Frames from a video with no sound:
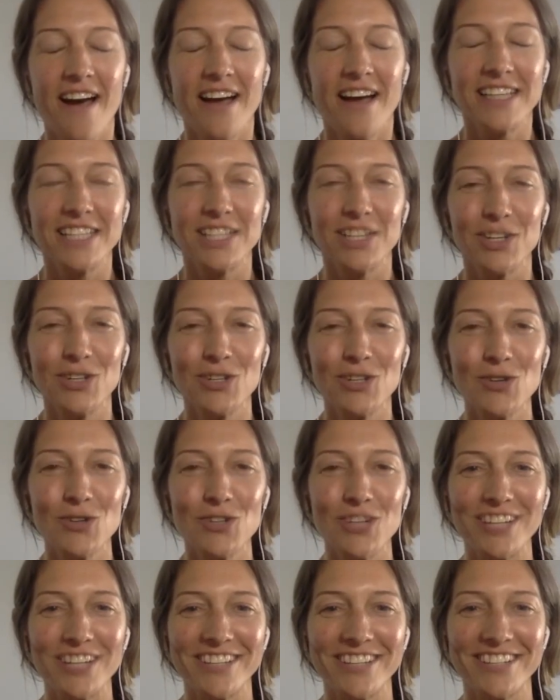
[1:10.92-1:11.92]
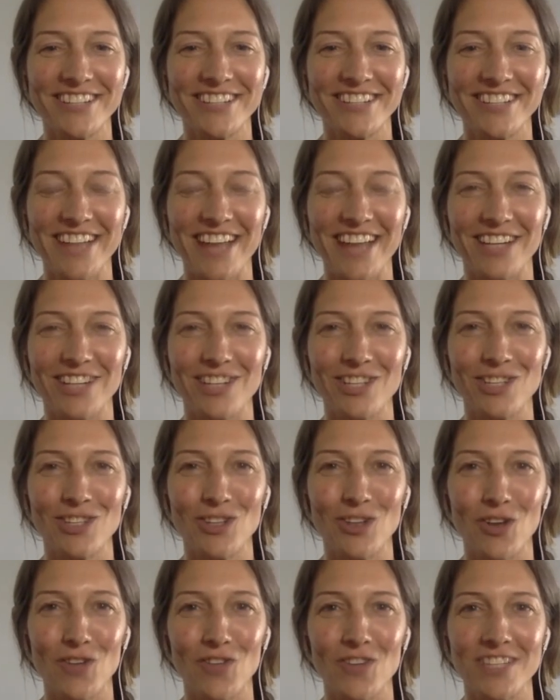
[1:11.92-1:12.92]
social justice and
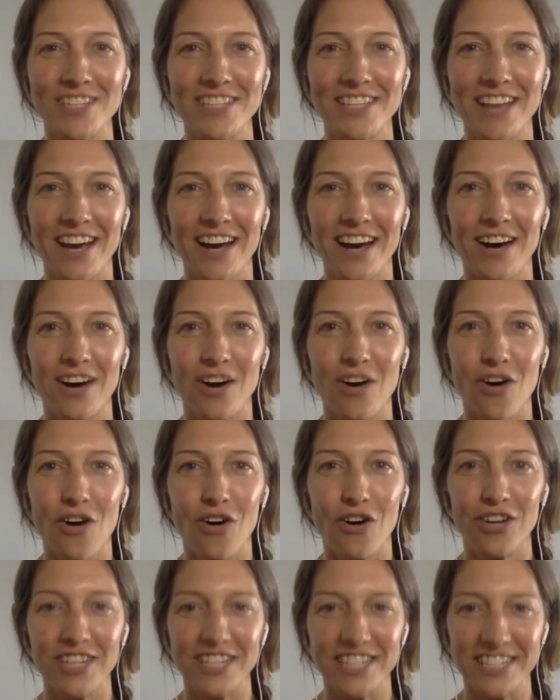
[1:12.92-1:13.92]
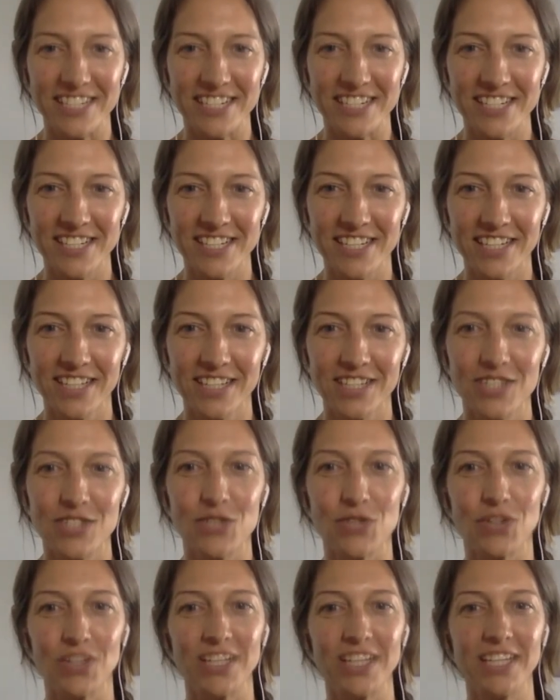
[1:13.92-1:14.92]
service are honoured.
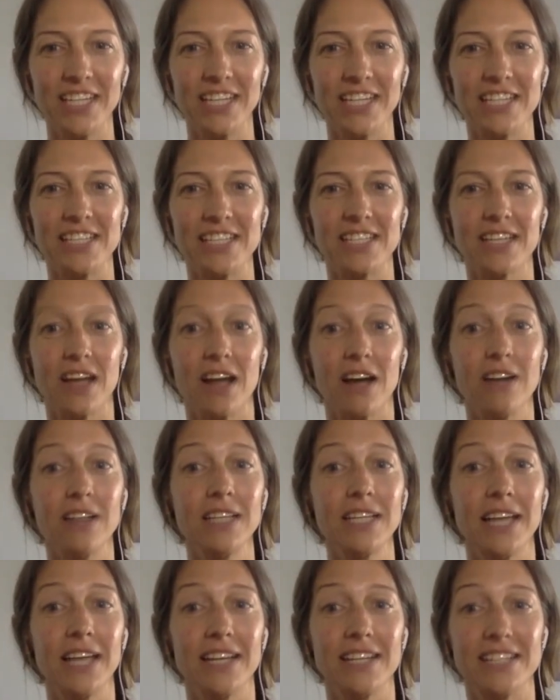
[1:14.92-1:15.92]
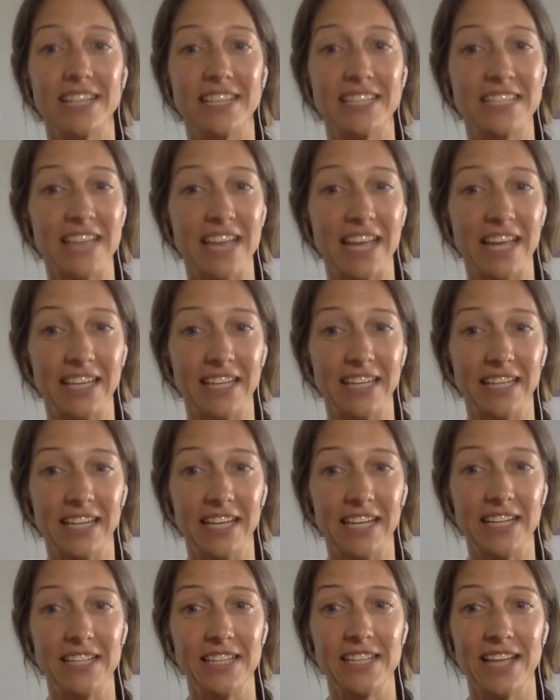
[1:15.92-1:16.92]
Julie is currently undertaking
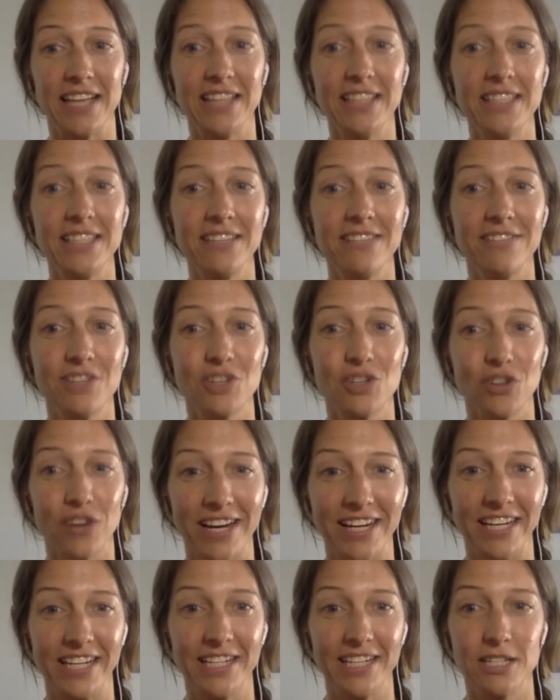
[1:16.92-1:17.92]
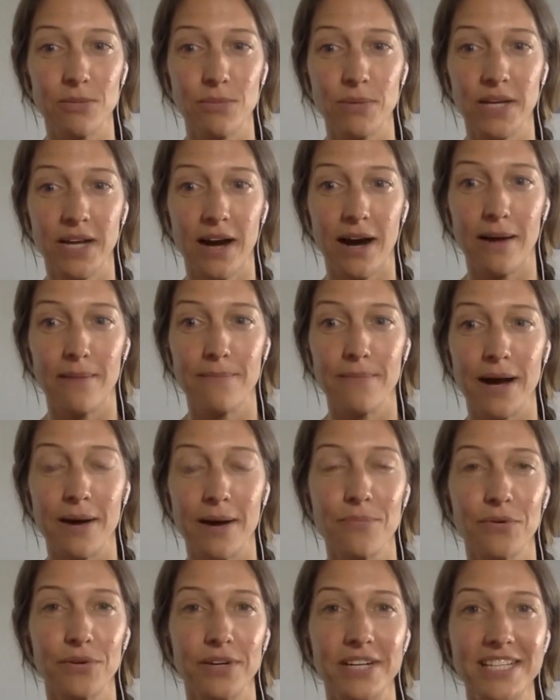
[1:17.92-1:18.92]
intensive training to become a
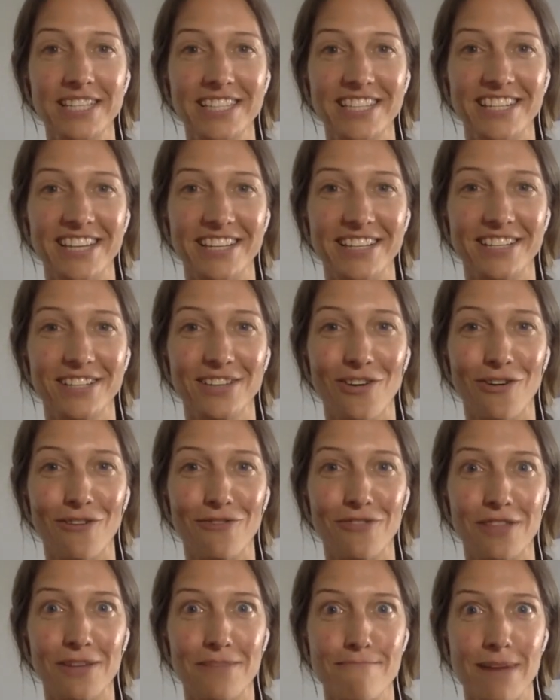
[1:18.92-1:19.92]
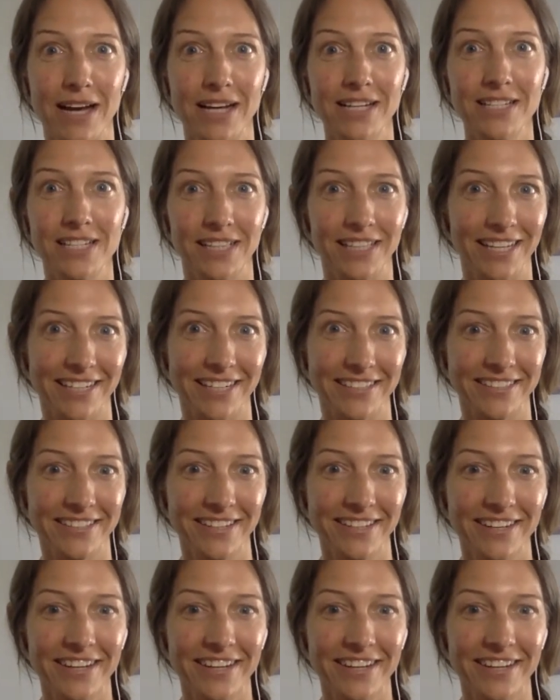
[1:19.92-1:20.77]
priestess of the Magdalene.